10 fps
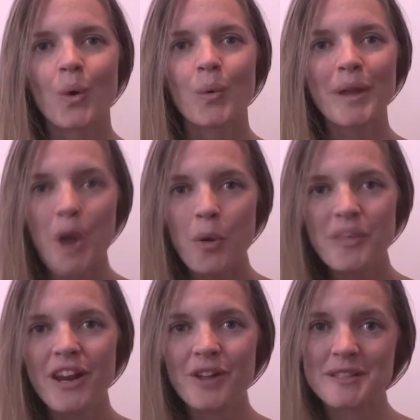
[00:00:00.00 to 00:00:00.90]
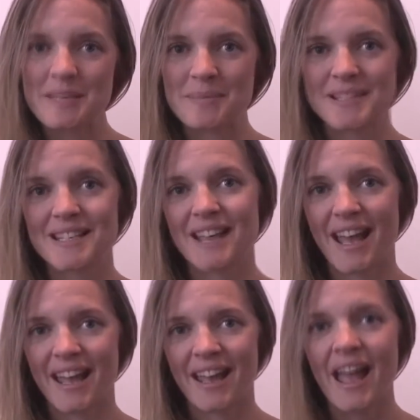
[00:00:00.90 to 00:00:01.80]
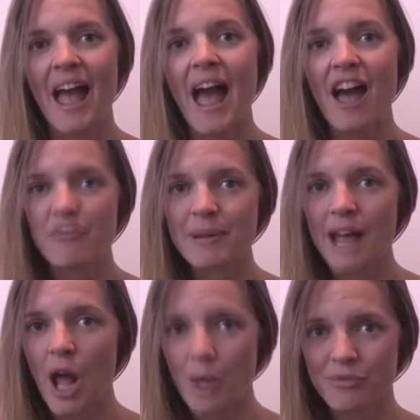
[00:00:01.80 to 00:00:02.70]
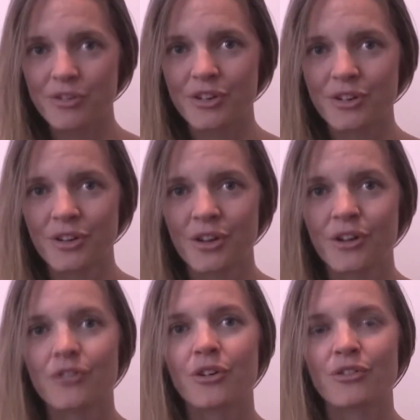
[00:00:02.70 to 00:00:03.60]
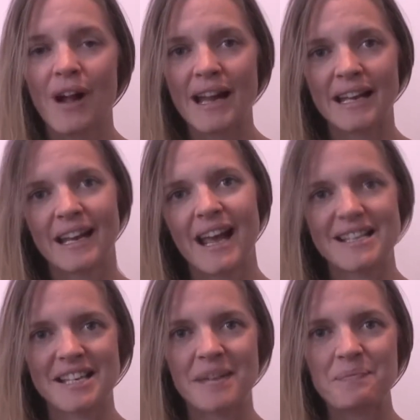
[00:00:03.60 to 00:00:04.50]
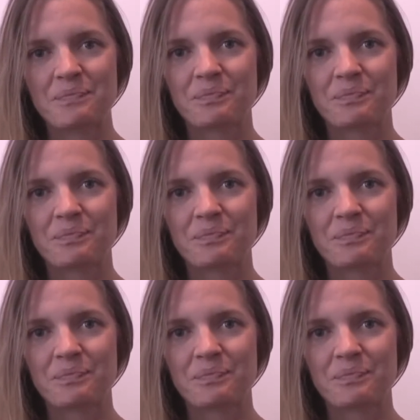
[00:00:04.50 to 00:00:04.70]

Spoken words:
We hope that our tips today have been helpful for writing an essay.